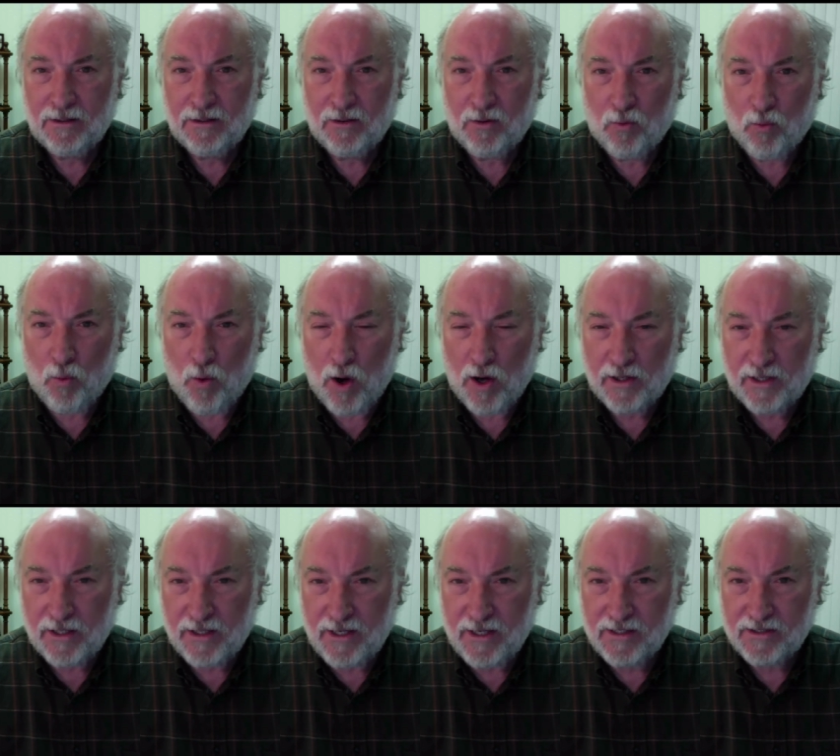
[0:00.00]
Walk
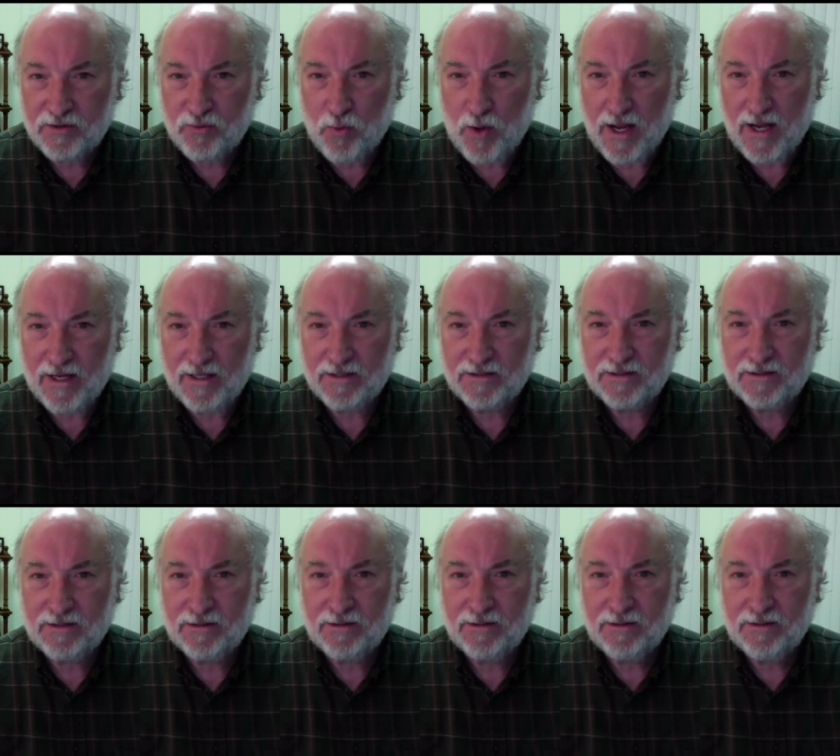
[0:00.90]
in His ways,
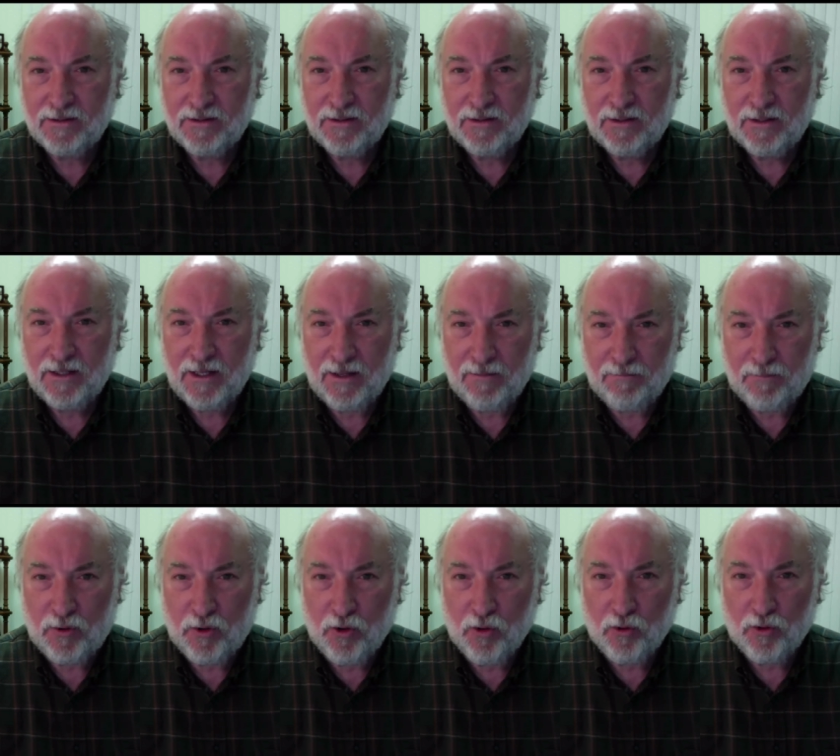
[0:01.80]
in
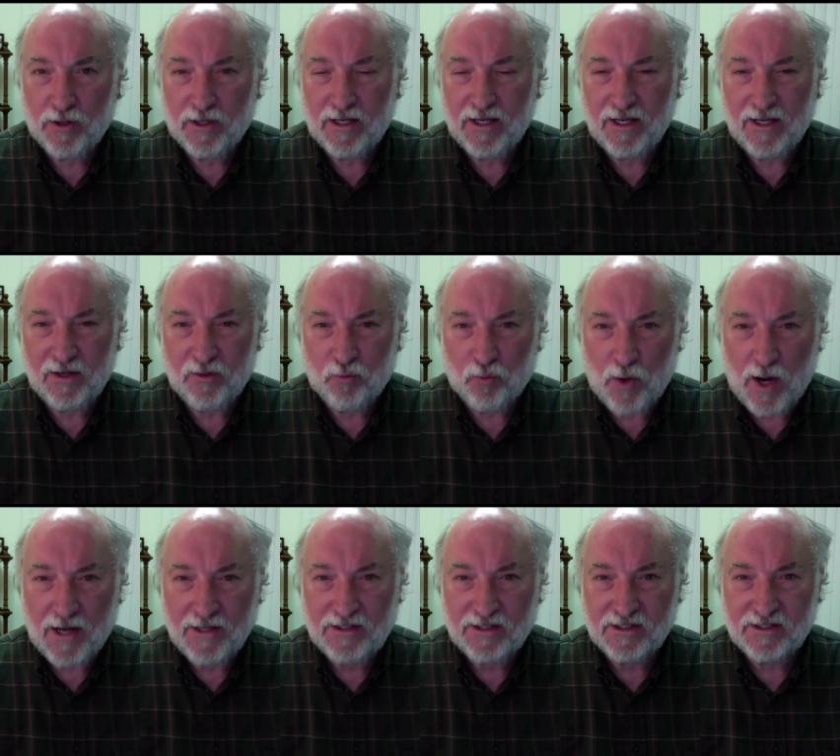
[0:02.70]
purity and
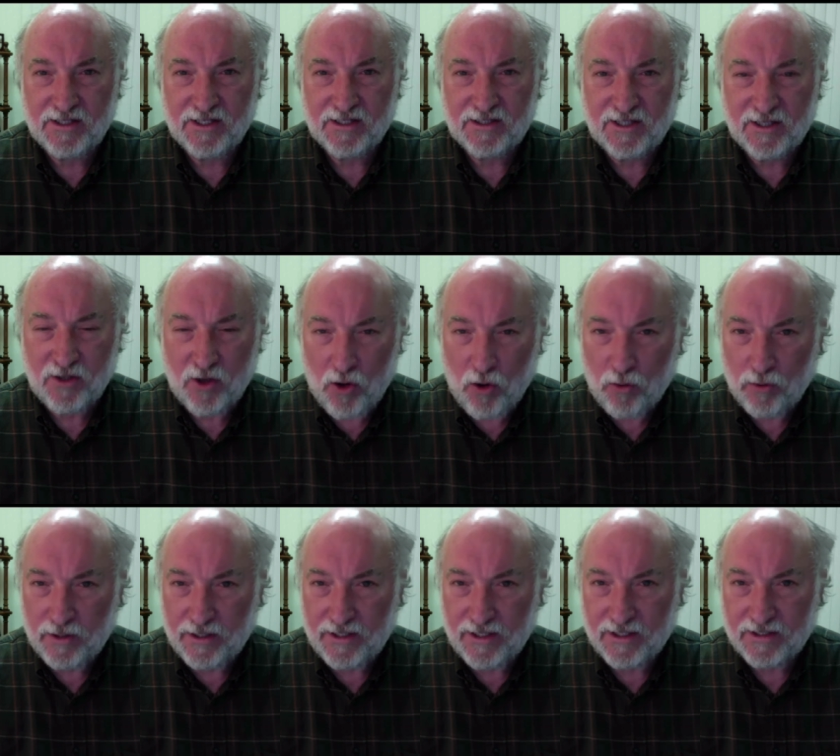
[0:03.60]
righteousness and
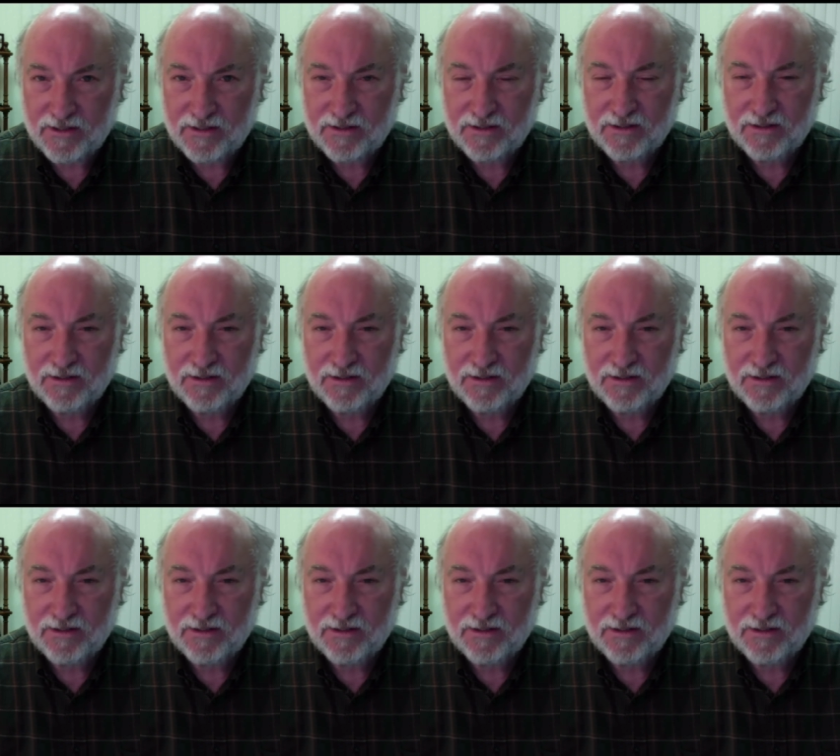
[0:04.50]
holiness.